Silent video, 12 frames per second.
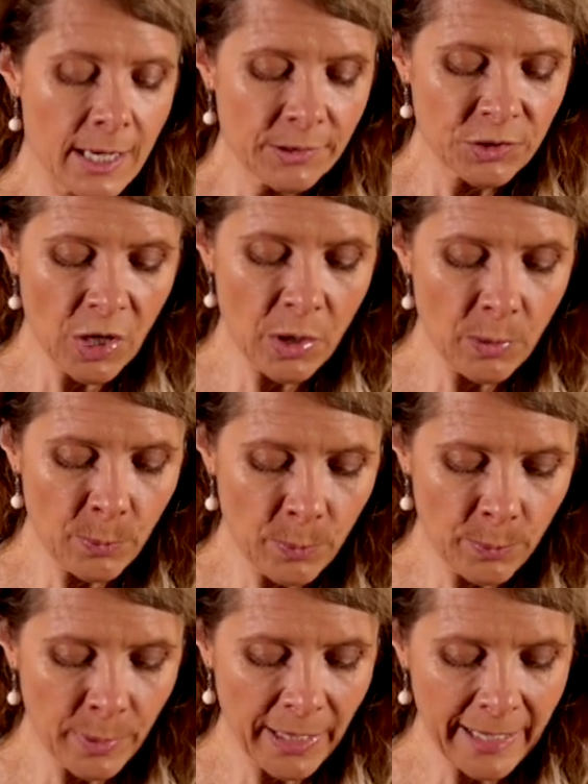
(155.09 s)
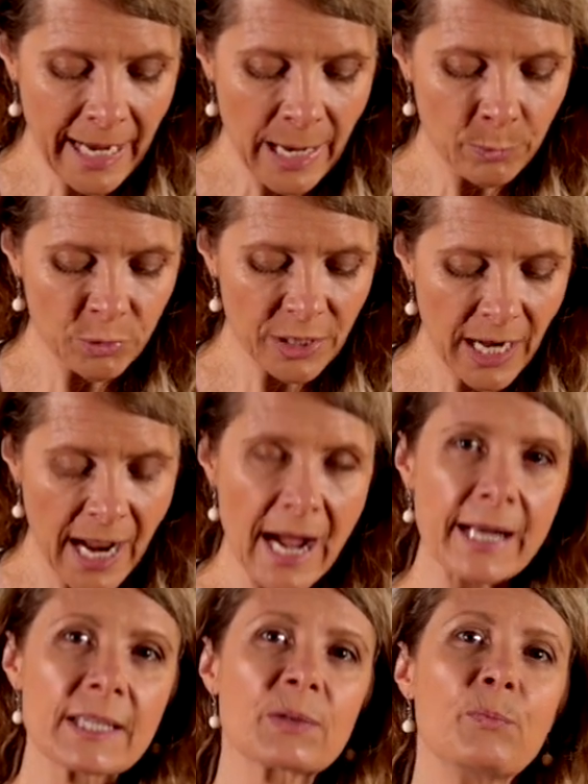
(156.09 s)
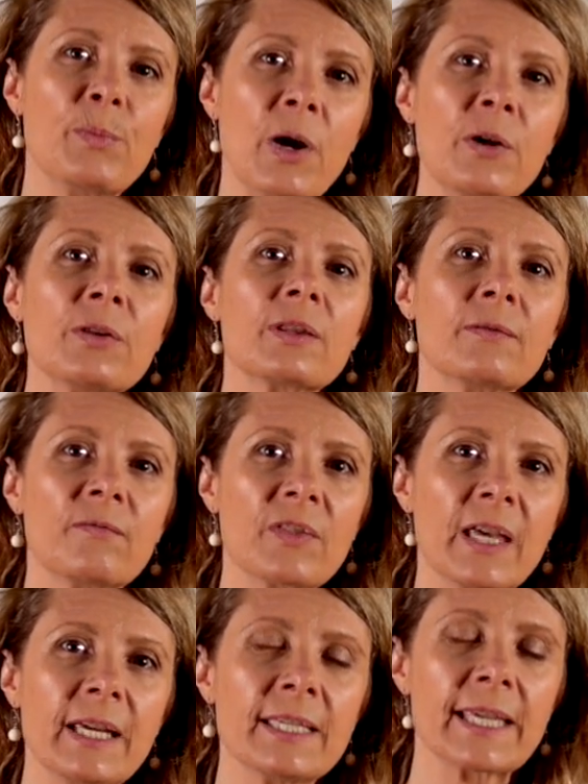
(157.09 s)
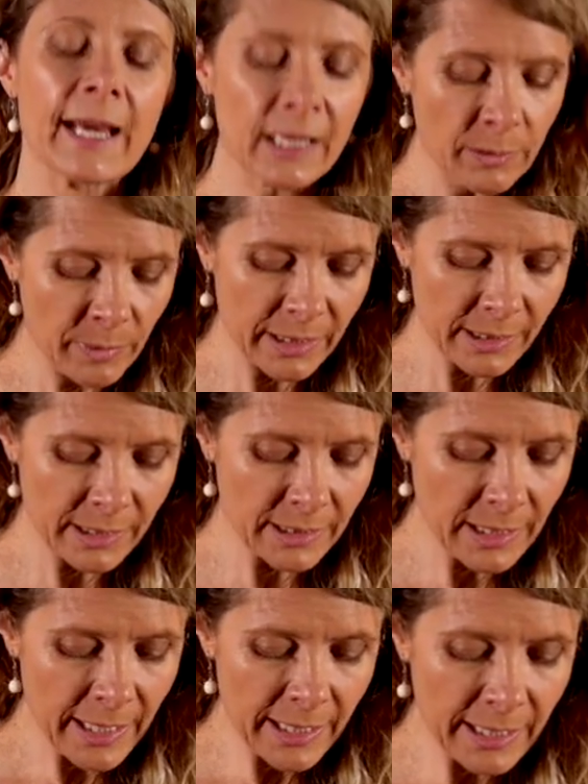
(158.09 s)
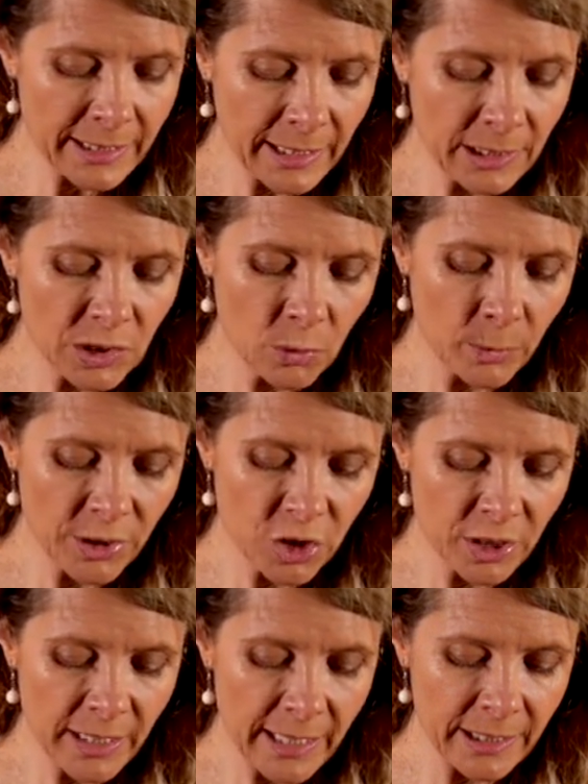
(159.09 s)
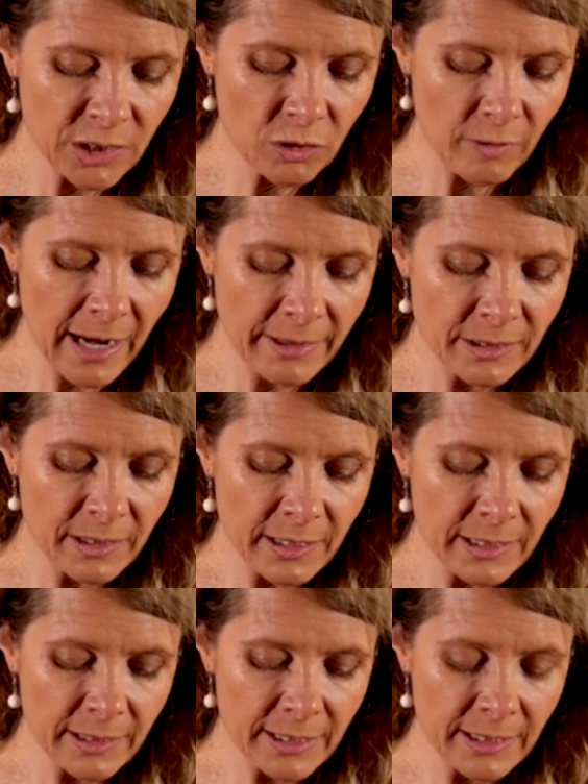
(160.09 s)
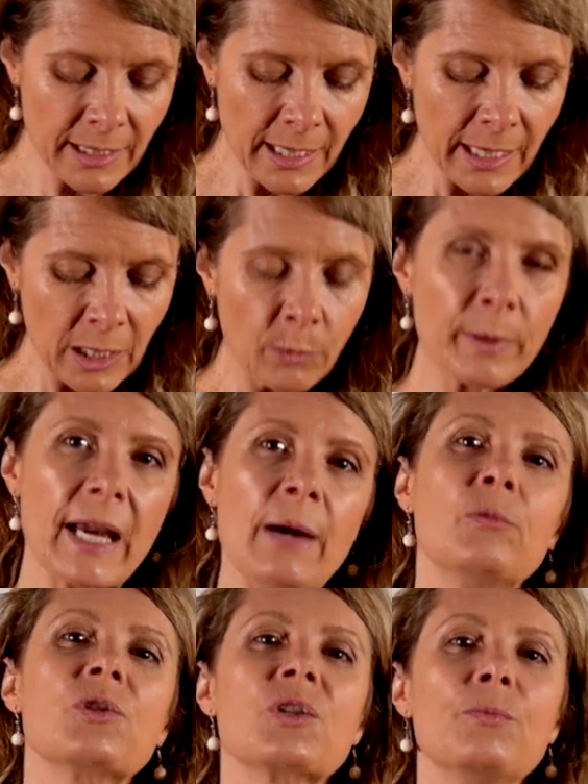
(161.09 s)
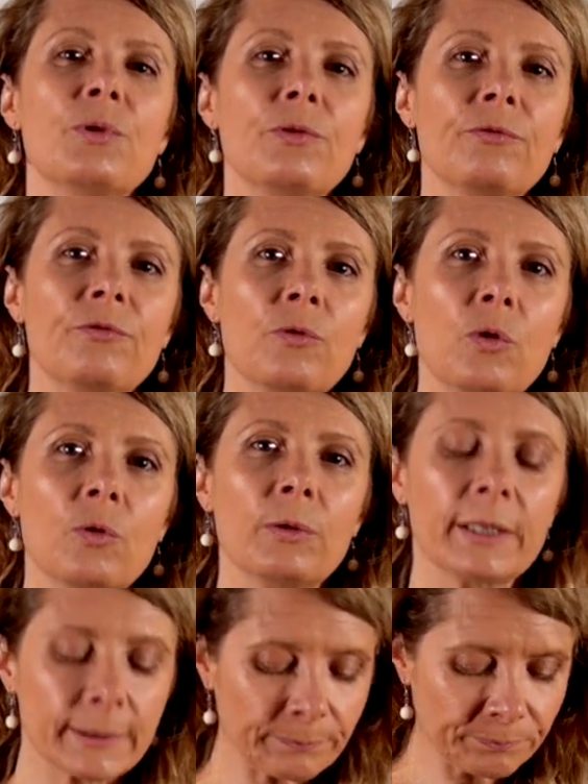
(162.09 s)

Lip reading: So being able to harness both of these elements, his intuition and his groundedness, he'll be able to move forward.